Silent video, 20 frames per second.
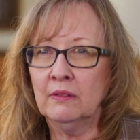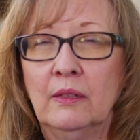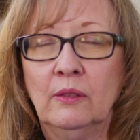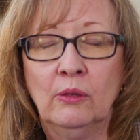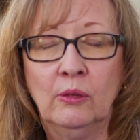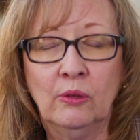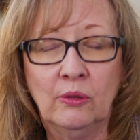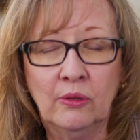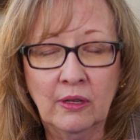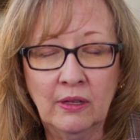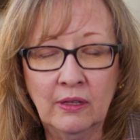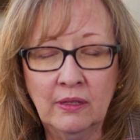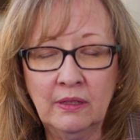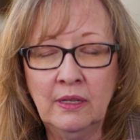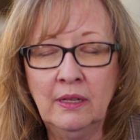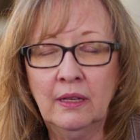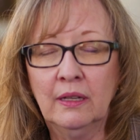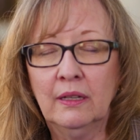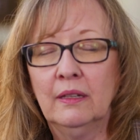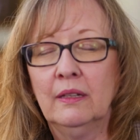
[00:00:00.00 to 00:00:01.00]

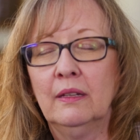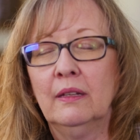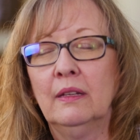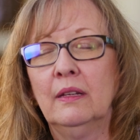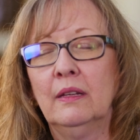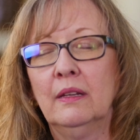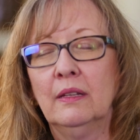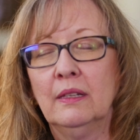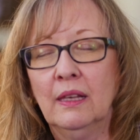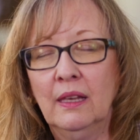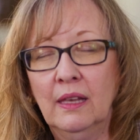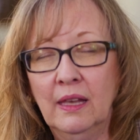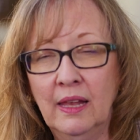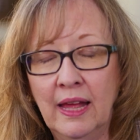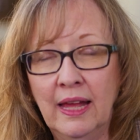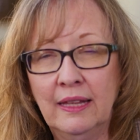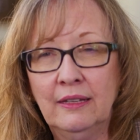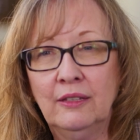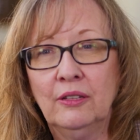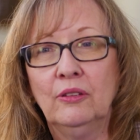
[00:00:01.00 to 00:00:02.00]
Lord,
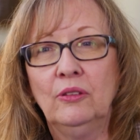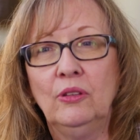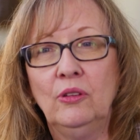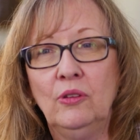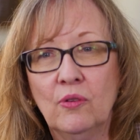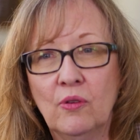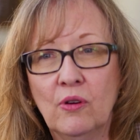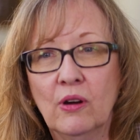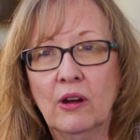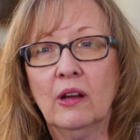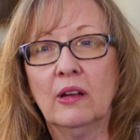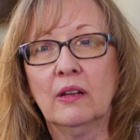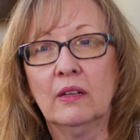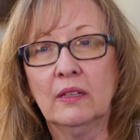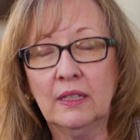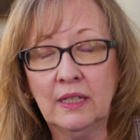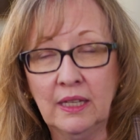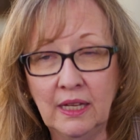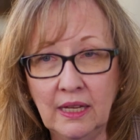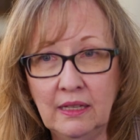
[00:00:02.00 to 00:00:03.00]
let your
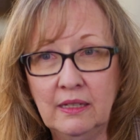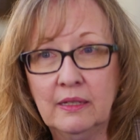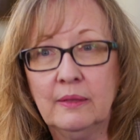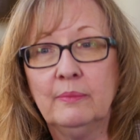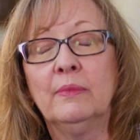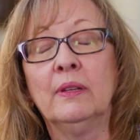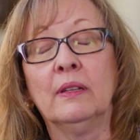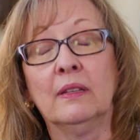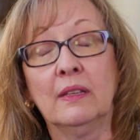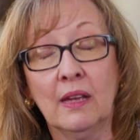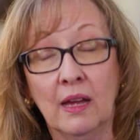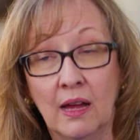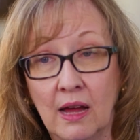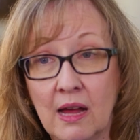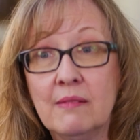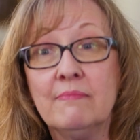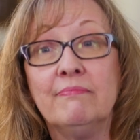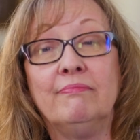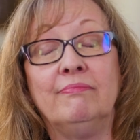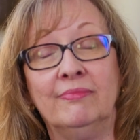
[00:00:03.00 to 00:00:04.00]
kingdom
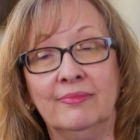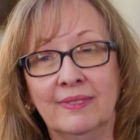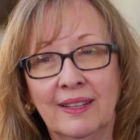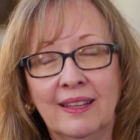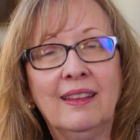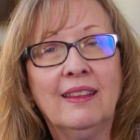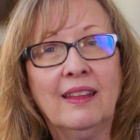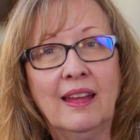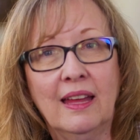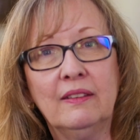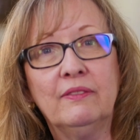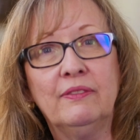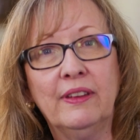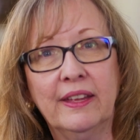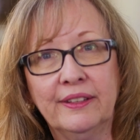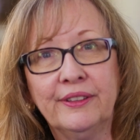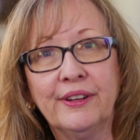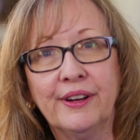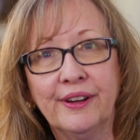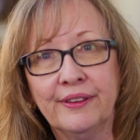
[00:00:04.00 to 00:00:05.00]
come at
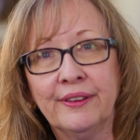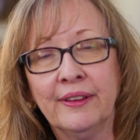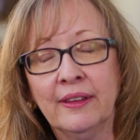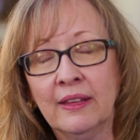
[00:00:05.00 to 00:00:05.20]
Vanguard.